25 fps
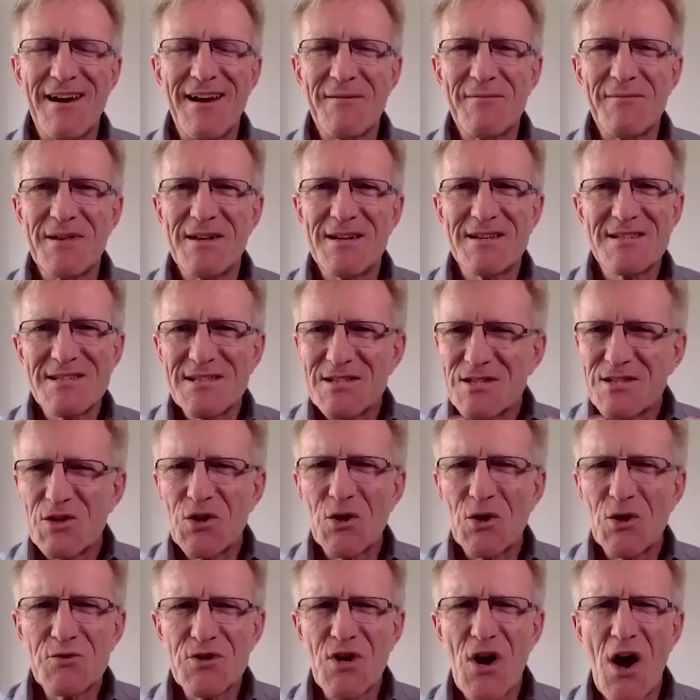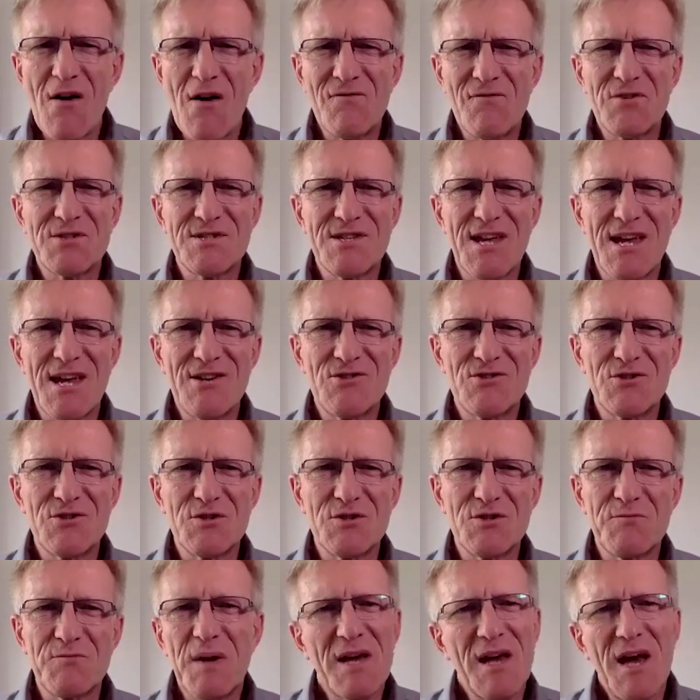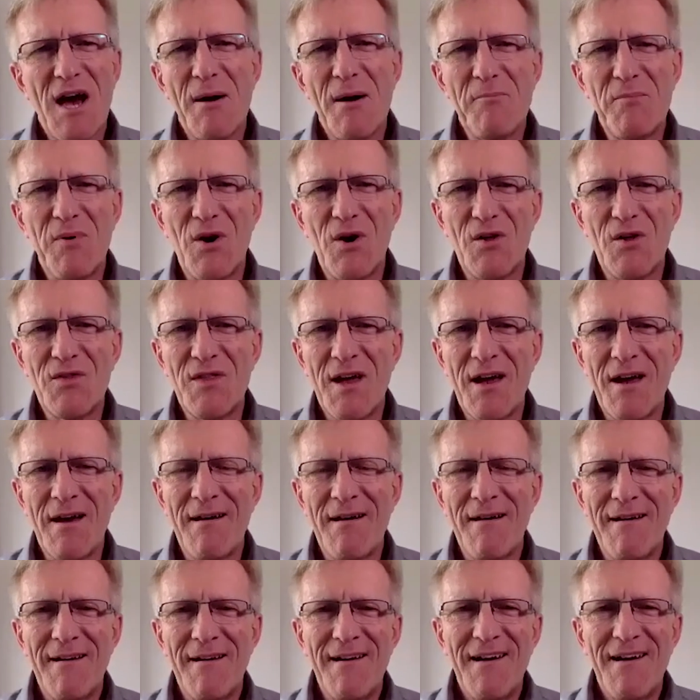I mean, listen to those conversations, pick up on their